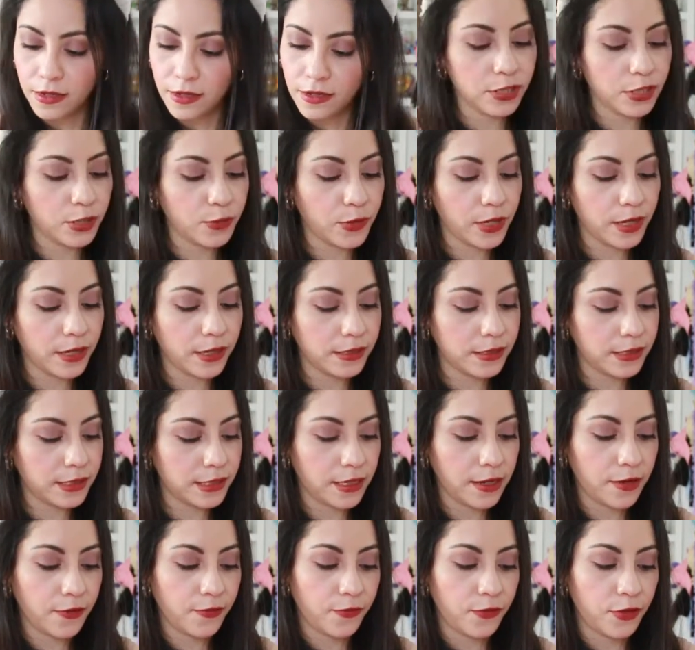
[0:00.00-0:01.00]
So we can
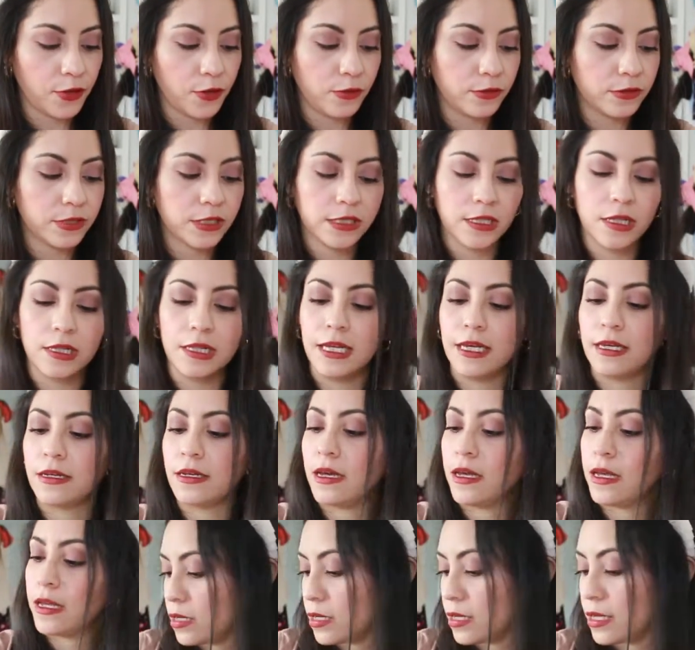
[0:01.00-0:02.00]
see a few slid
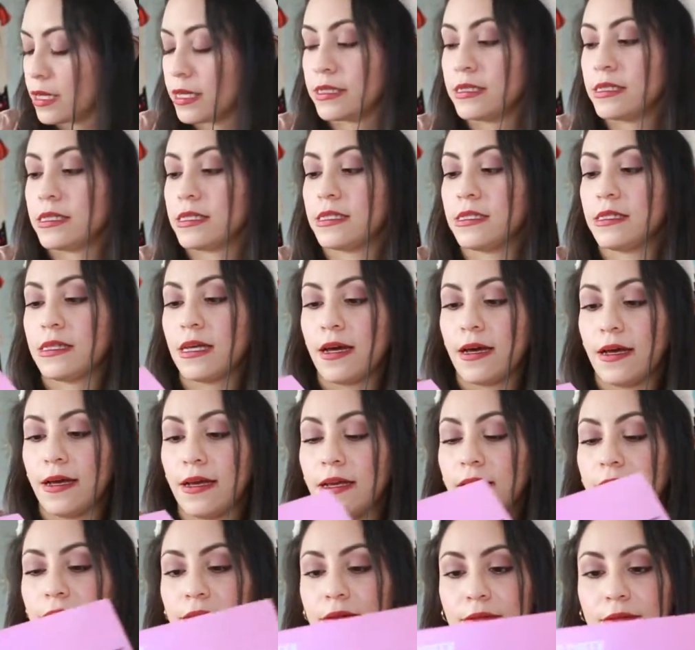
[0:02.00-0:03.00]

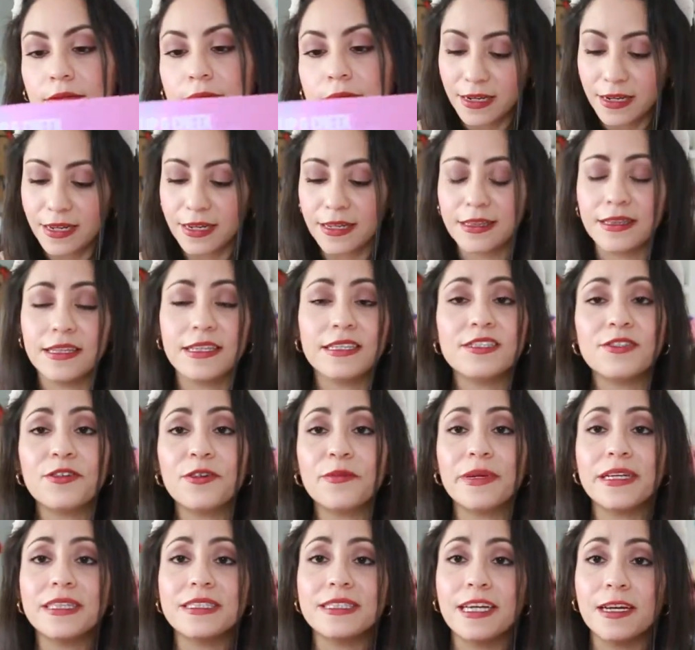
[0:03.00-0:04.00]
inside. Like these are
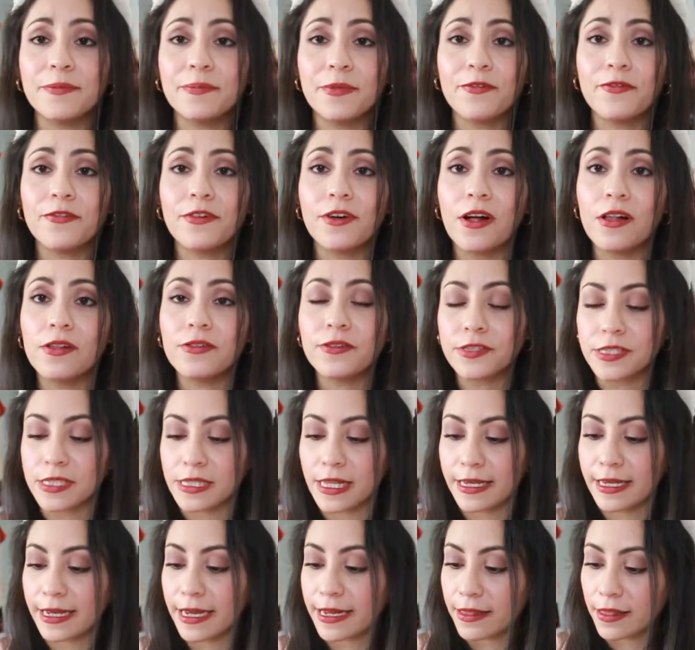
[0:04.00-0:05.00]
my type of colors.
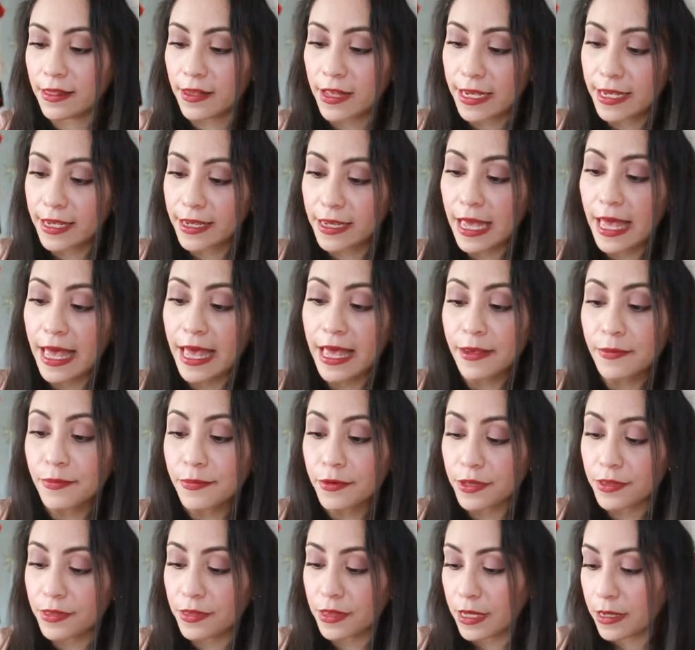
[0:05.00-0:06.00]
Like I like
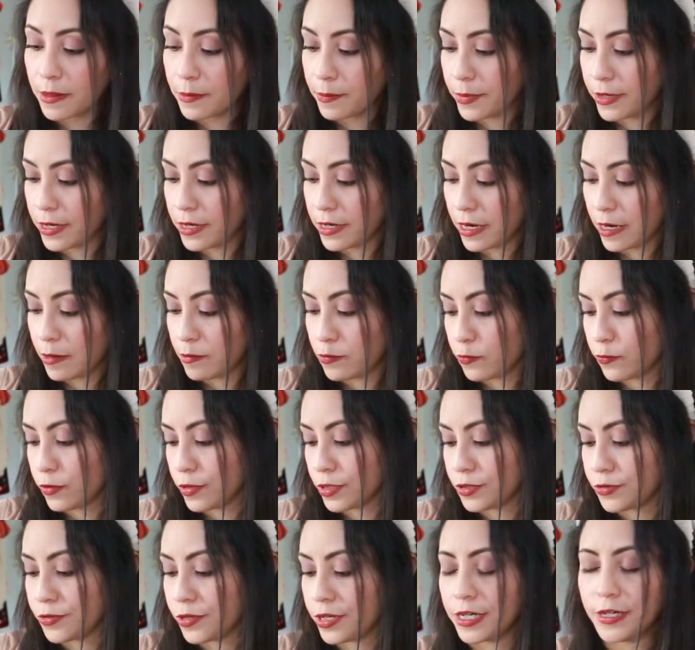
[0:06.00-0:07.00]
everything, but I'm
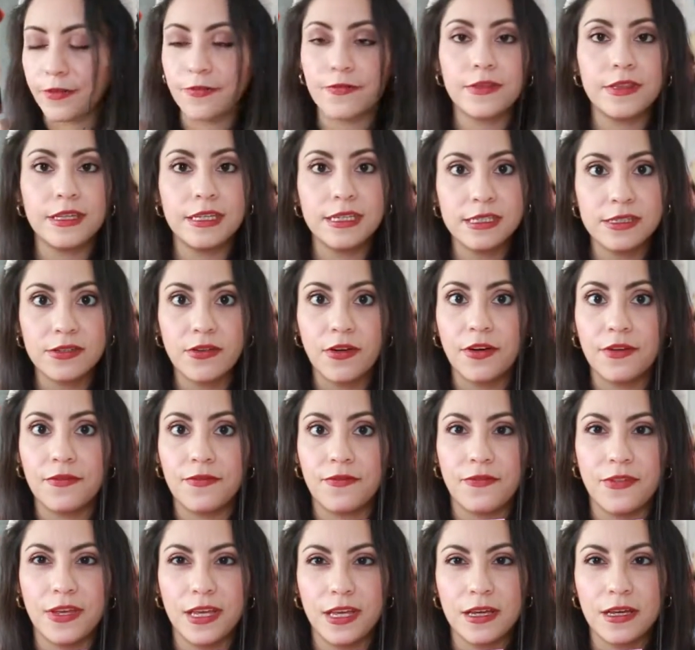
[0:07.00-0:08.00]
wondering if these are
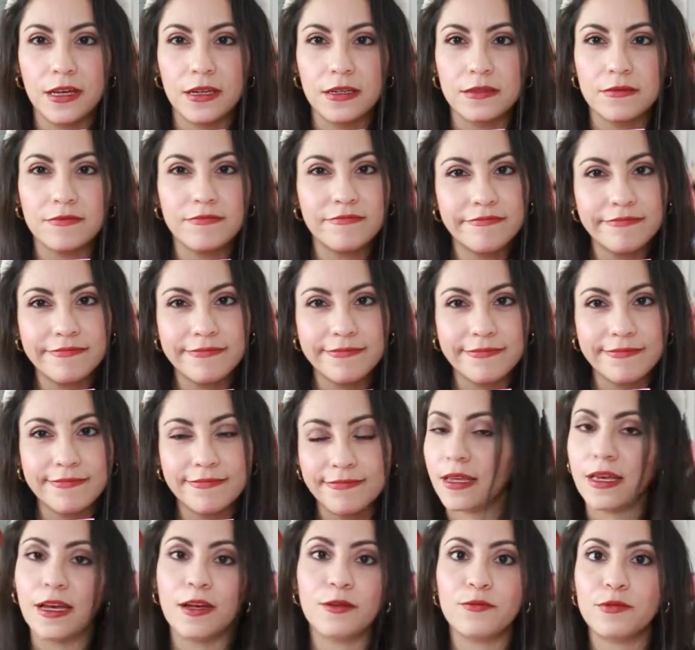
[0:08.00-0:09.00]
vegan. Hmm,
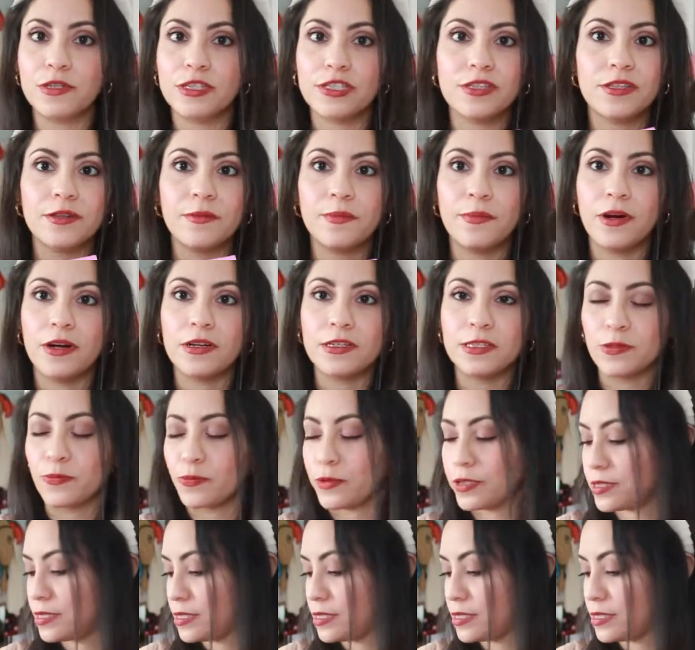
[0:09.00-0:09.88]
I wish the box would